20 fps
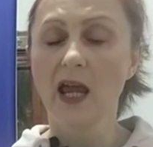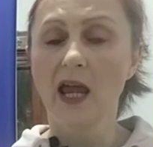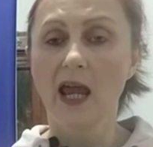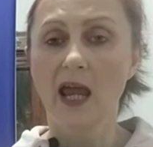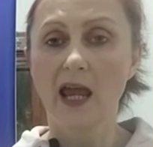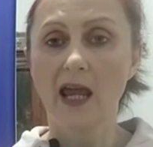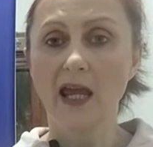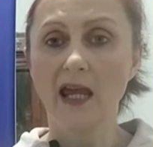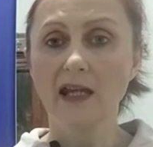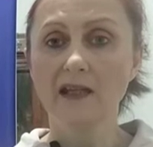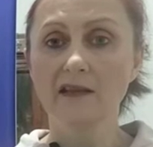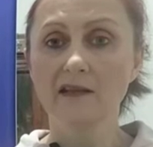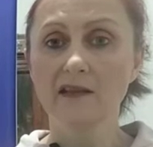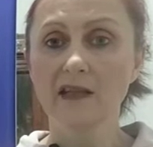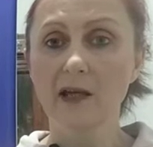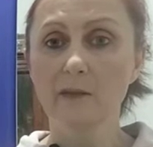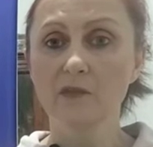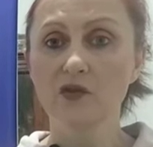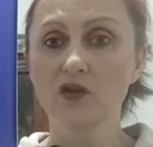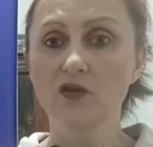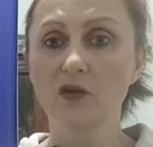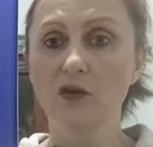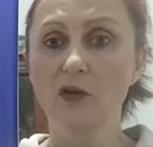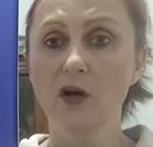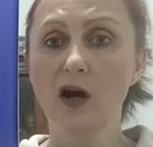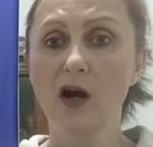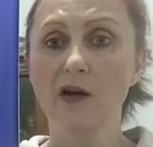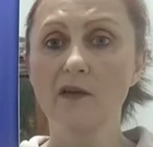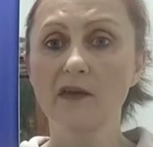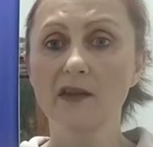and I'm
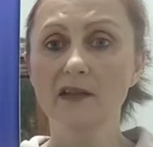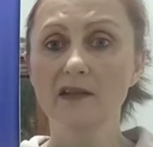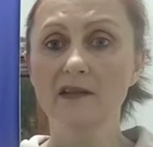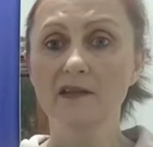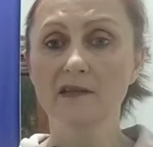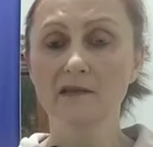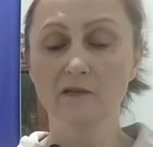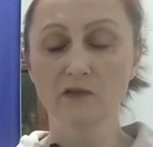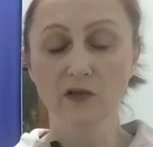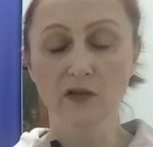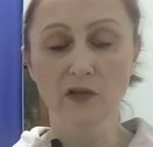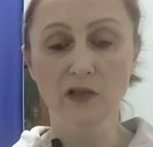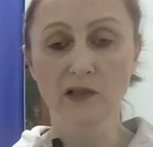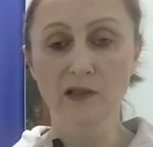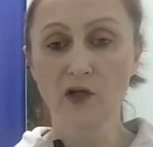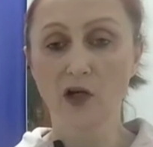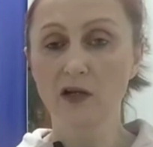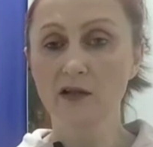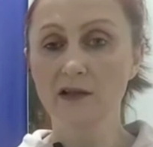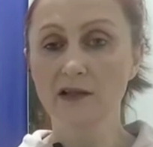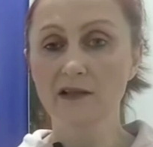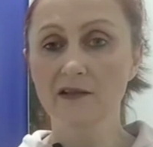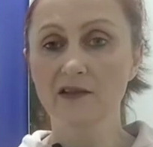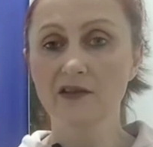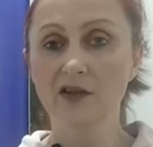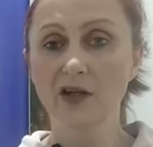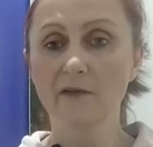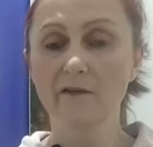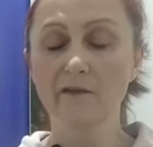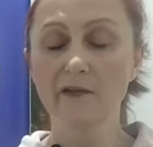sure on this long
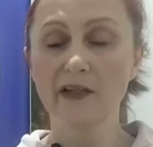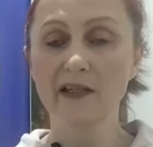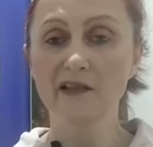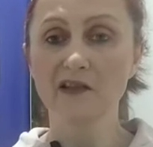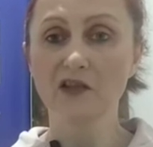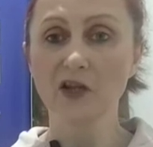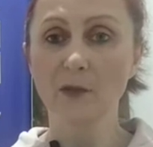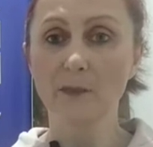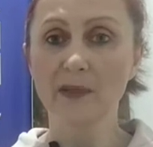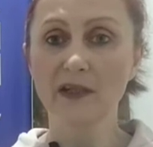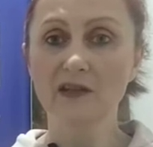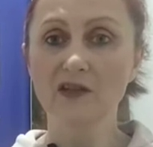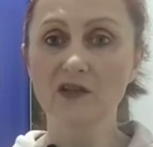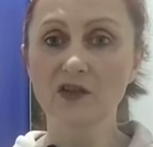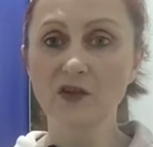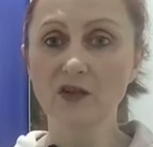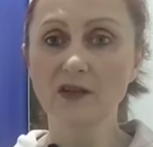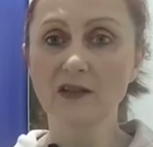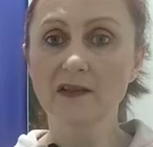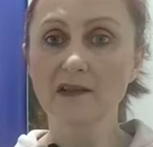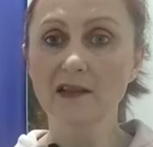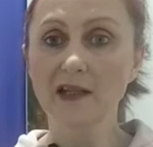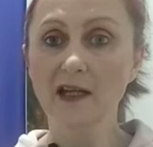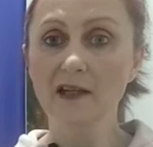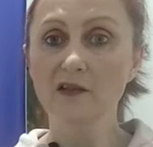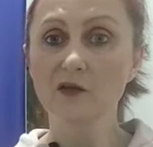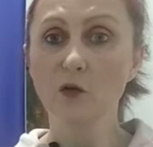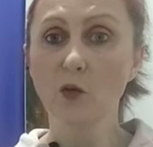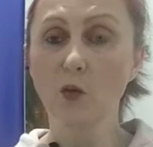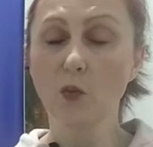list of topics to
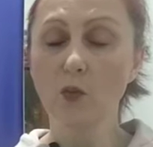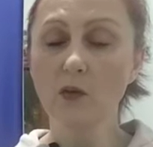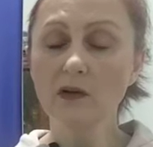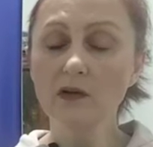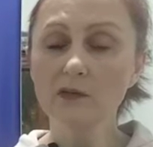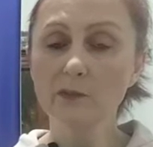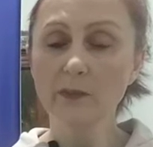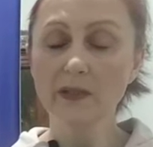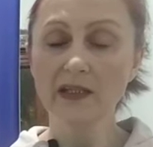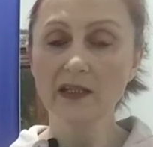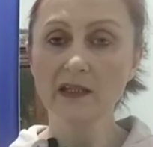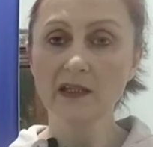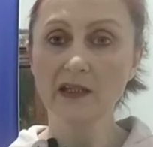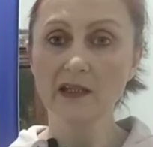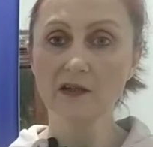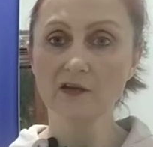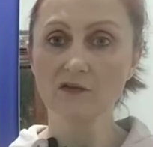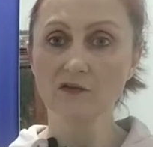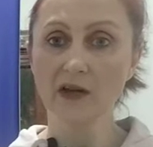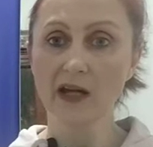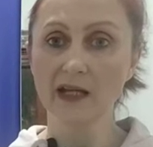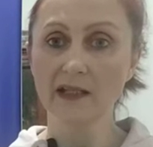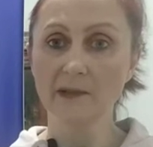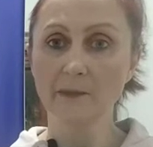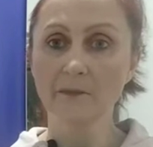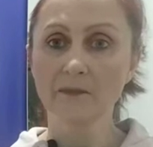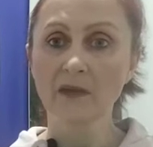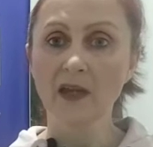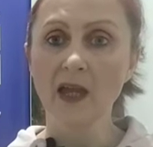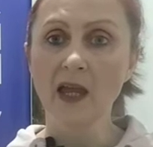discuss will be
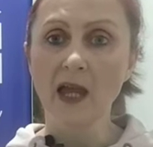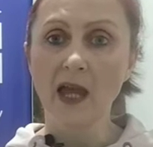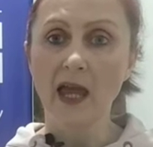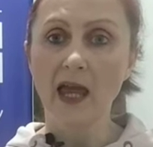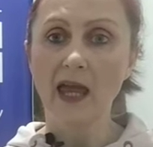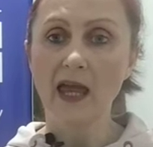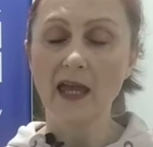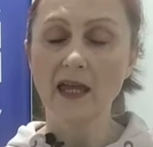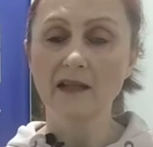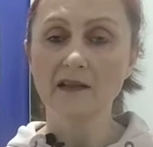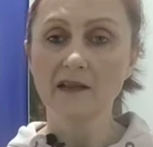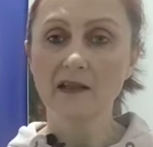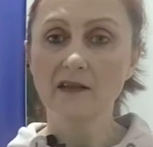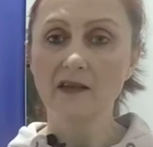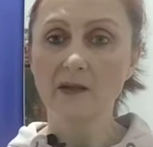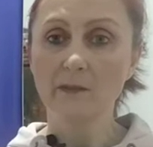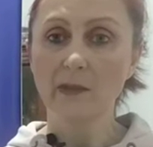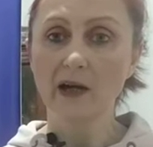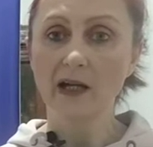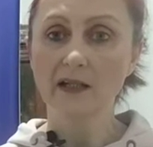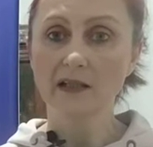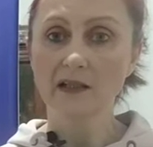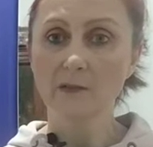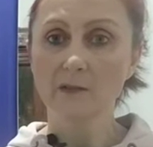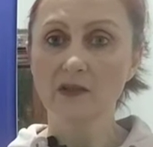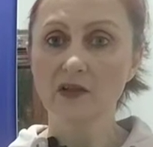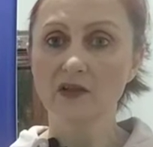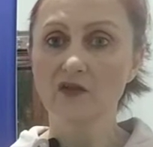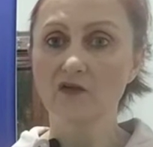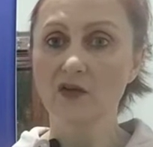Iran. And the Biden
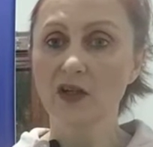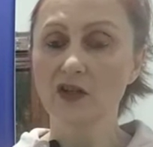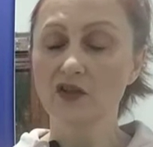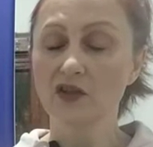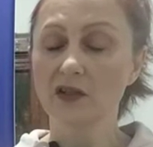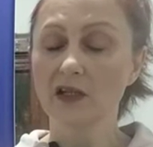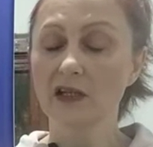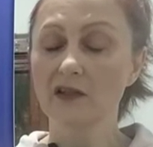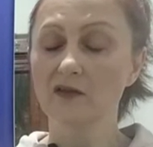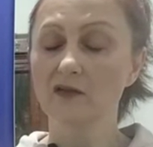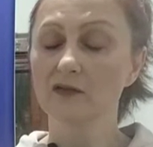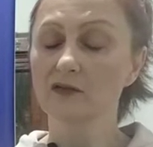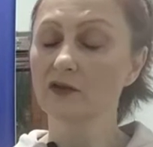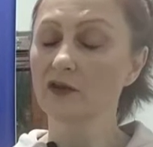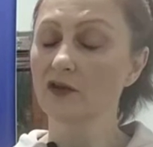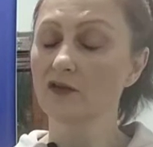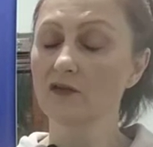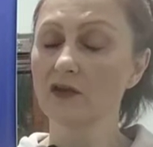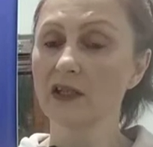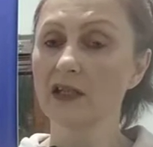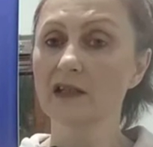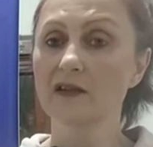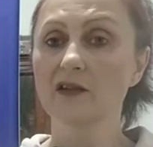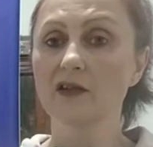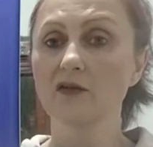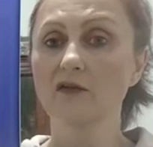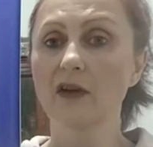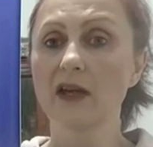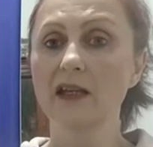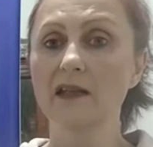administration has also
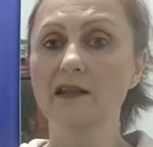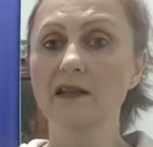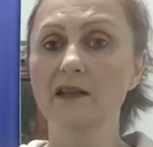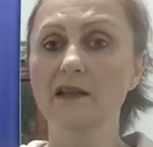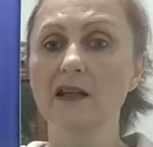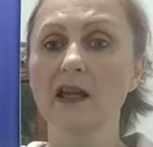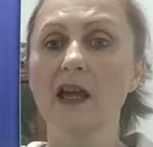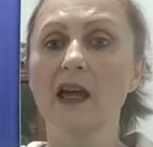reiterated